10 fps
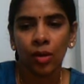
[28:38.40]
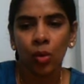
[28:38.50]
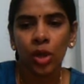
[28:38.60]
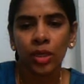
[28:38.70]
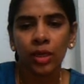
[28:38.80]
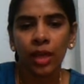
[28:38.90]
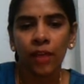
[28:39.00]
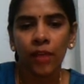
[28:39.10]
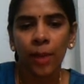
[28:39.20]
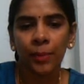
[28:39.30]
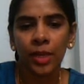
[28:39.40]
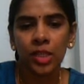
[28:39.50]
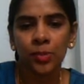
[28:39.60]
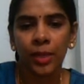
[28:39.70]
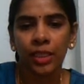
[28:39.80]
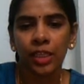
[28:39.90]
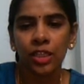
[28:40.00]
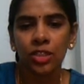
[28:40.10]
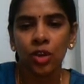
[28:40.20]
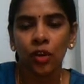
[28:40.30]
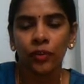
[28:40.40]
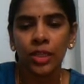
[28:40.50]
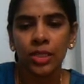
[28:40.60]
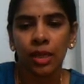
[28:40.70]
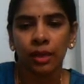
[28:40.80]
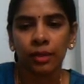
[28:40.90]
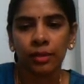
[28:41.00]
Water evaporates by the heat of the sun.